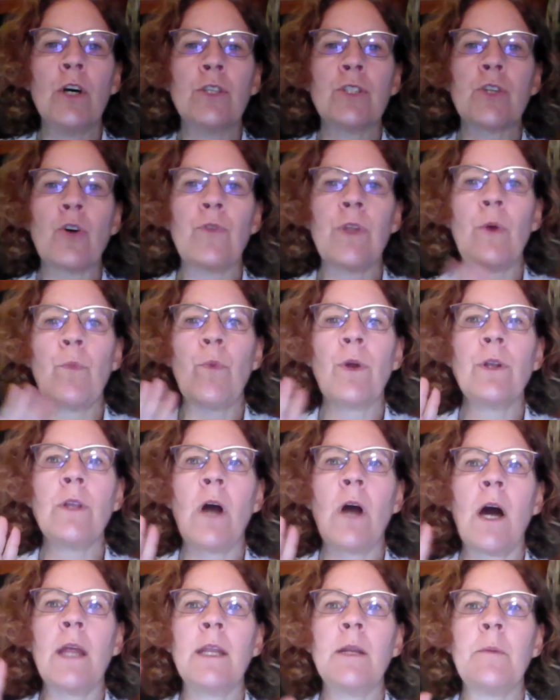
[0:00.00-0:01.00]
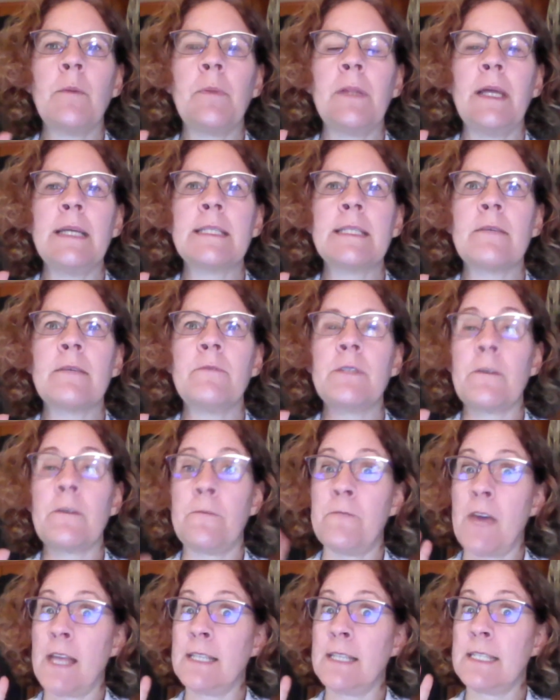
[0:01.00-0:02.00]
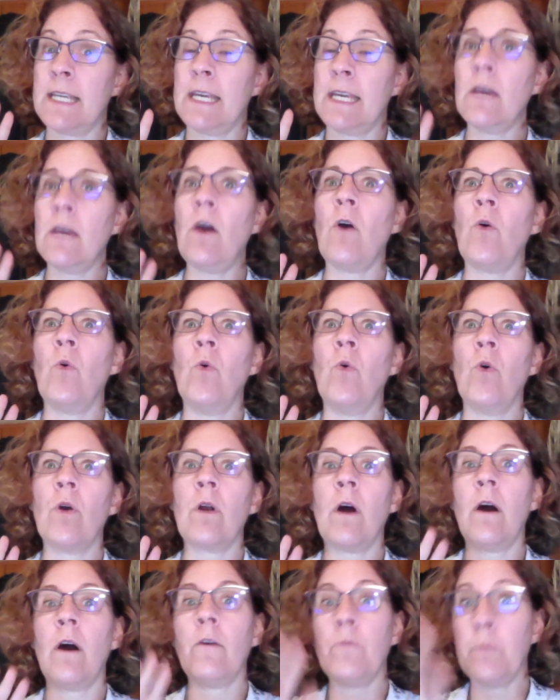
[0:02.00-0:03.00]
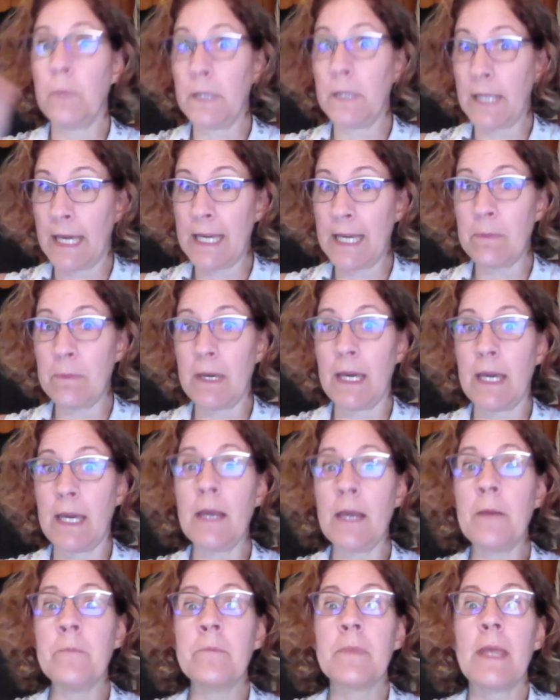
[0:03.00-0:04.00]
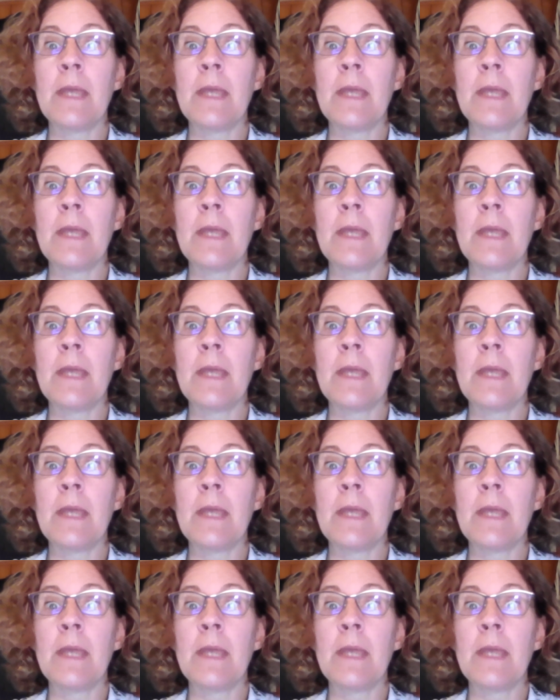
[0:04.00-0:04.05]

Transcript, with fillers: so that we're not in a place of defending or of blaming